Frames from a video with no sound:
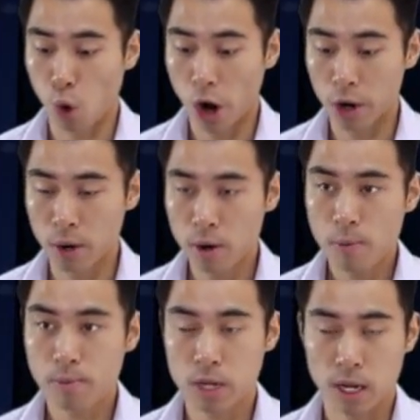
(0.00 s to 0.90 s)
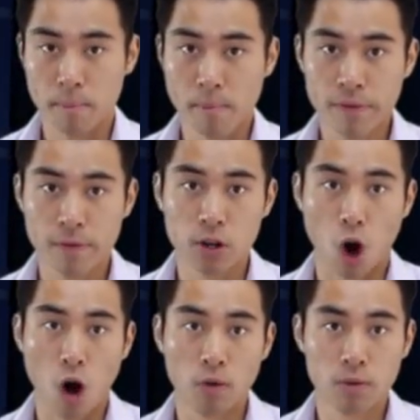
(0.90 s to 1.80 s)
one particular
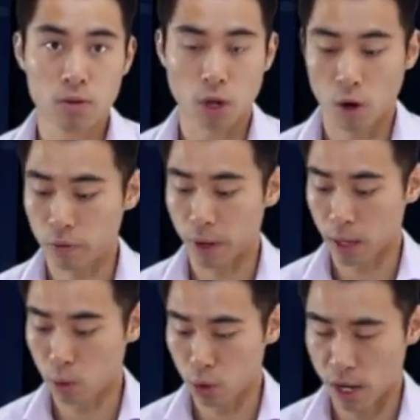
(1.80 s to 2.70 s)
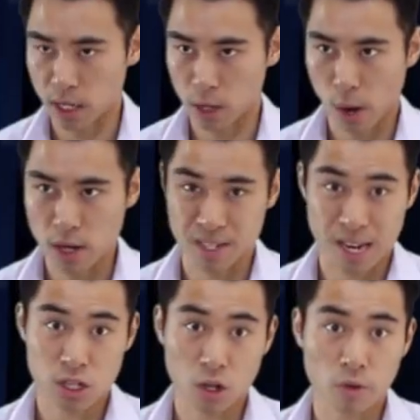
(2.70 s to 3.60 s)
method of solving quadratic
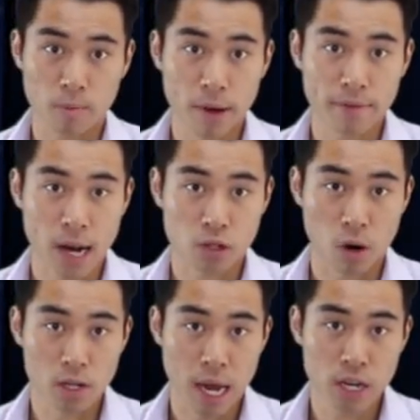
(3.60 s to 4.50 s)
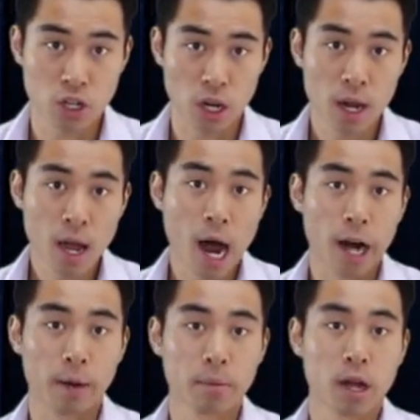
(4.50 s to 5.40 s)
equations, that's solving by factorization,
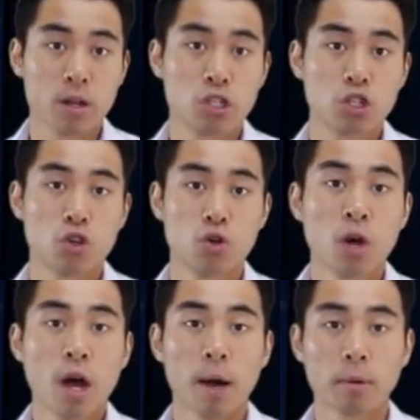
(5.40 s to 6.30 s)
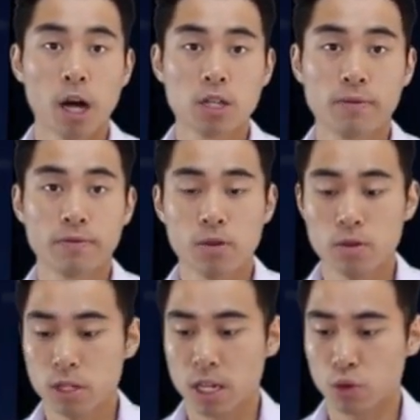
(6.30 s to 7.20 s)
and I'm going to guide you
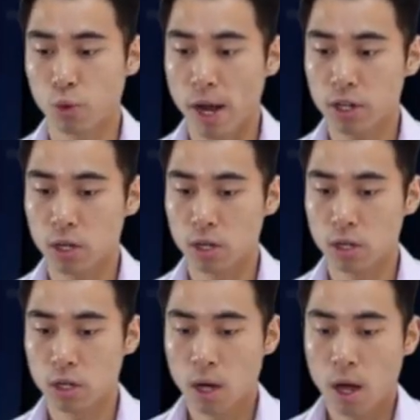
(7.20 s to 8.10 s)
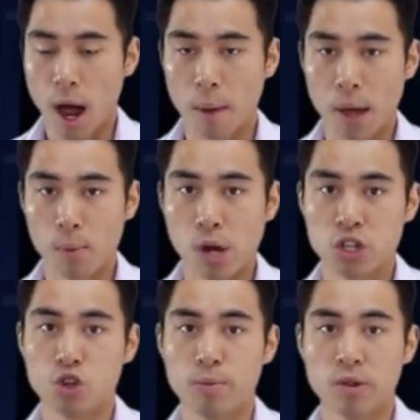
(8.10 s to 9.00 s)
through the situations in
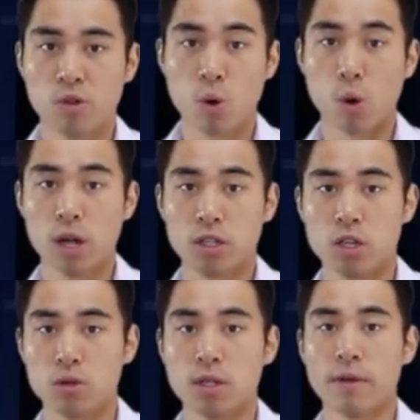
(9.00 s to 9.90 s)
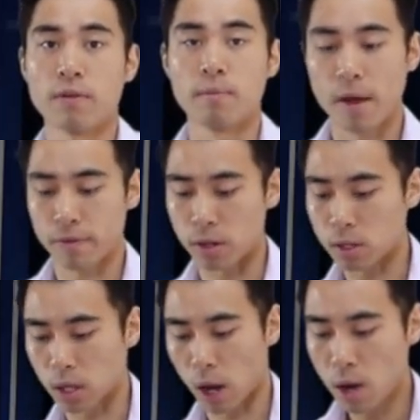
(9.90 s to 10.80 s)
which you'll be required to use a different
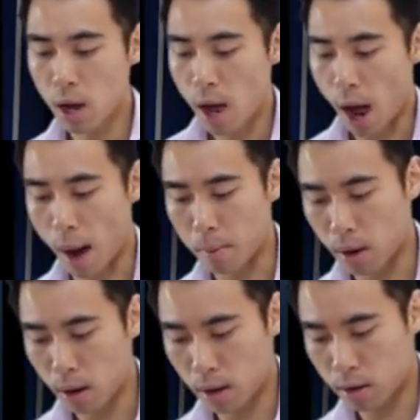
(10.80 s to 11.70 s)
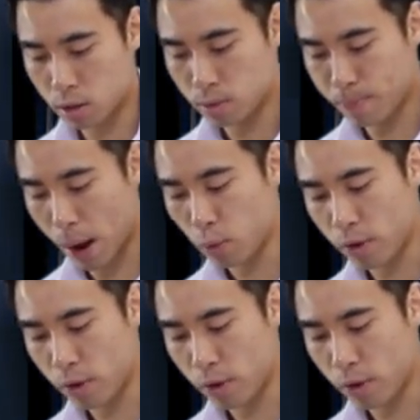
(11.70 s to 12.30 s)
method. So just